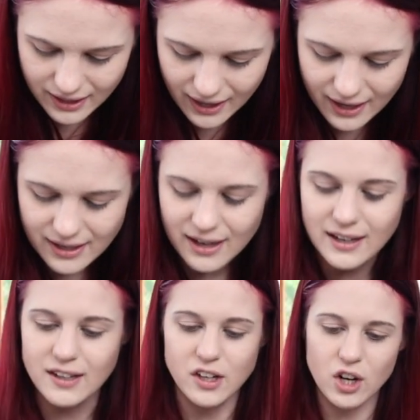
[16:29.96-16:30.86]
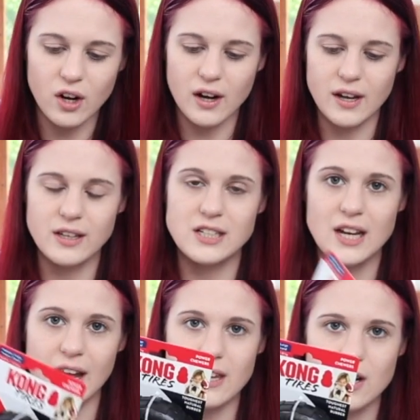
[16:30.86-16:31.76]
I got a Kong
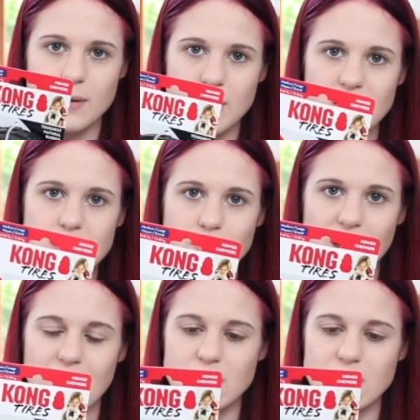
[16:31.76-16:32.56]
tire because my